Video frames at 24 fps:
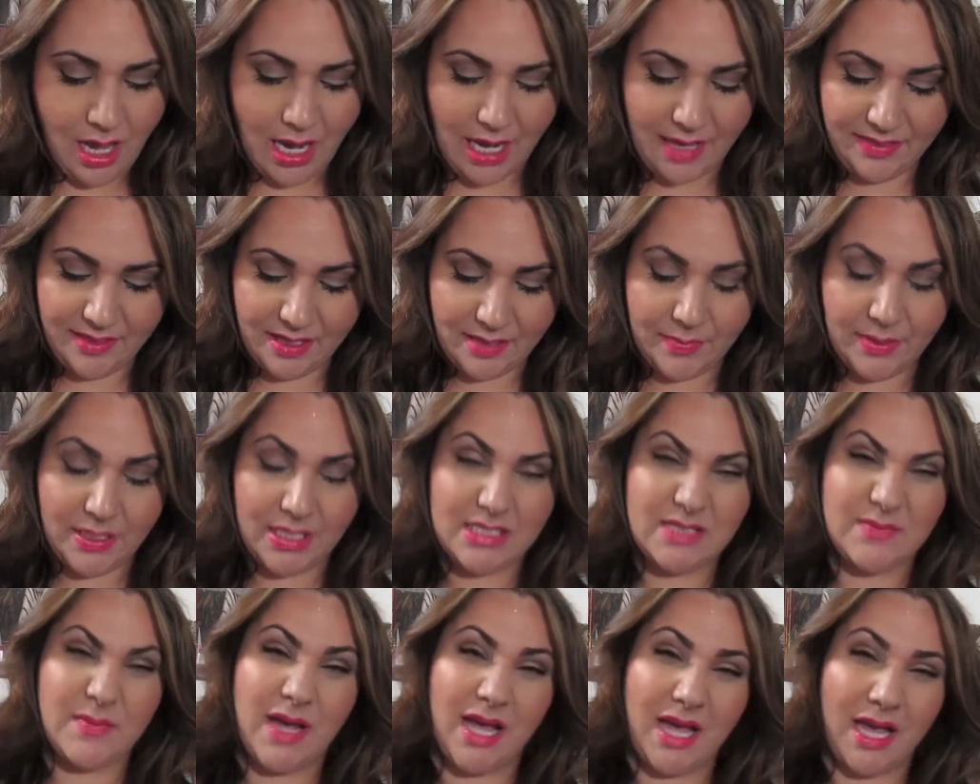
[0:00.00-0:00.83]
I think
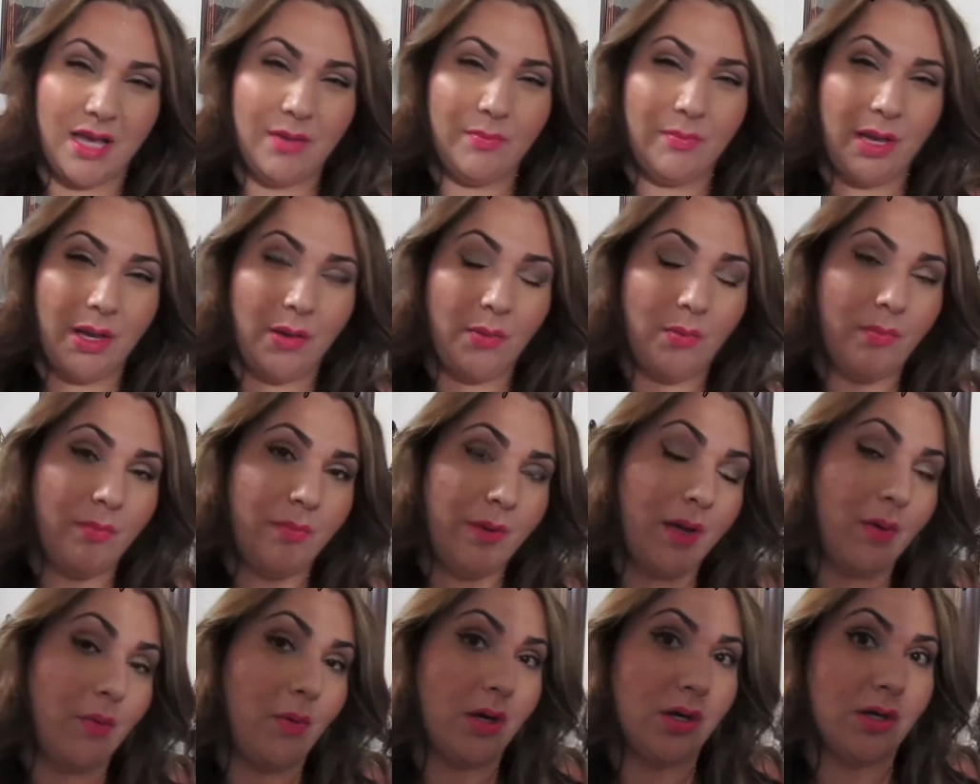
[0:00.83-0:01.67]
because
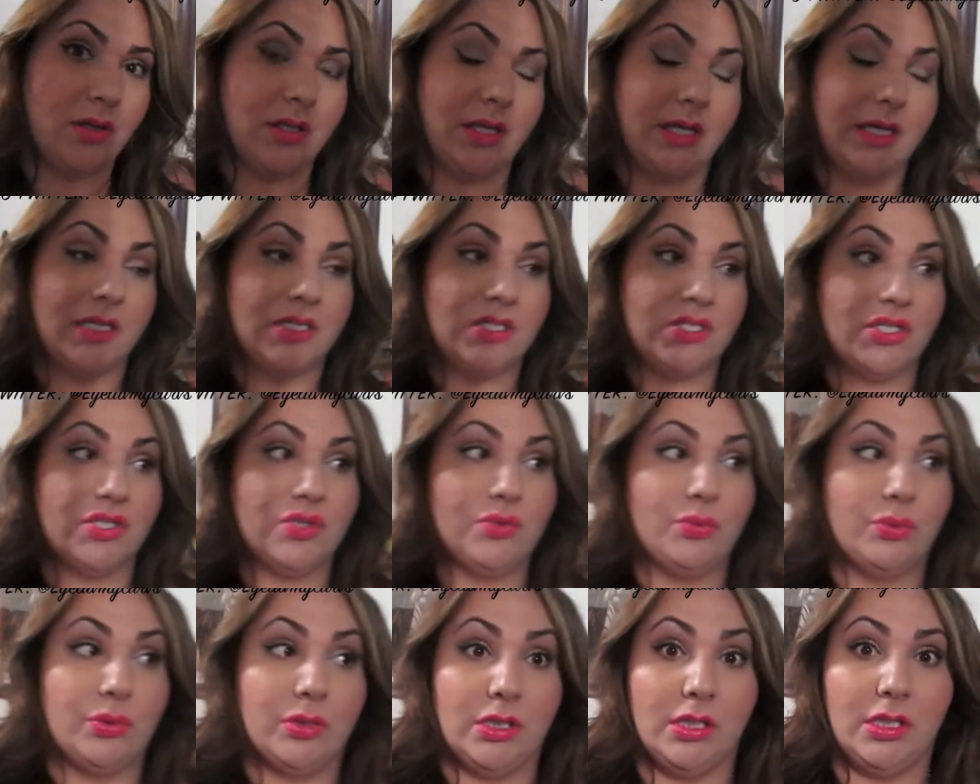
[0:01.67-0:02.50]
my waterline is
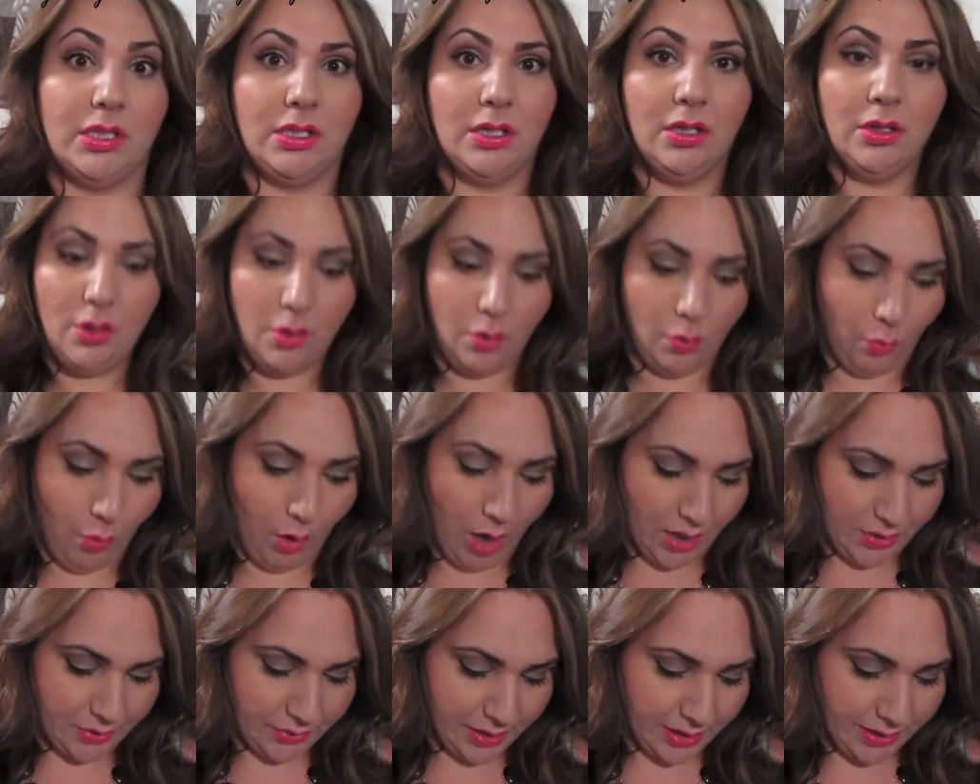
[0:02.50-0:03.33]
just really
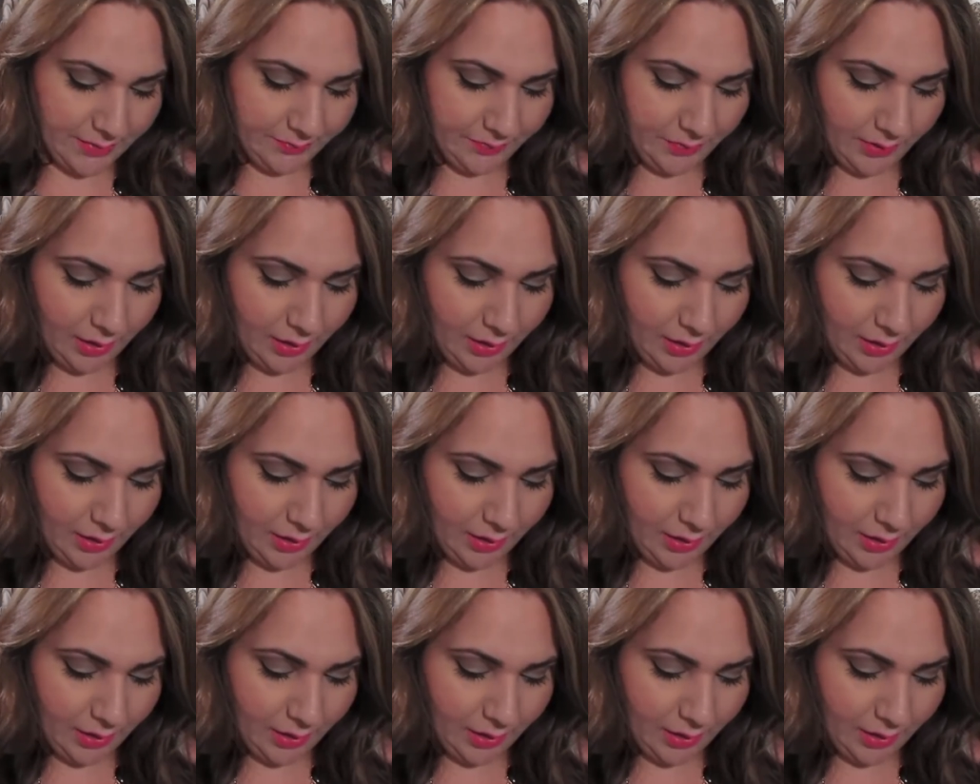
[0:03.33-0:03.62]
watery.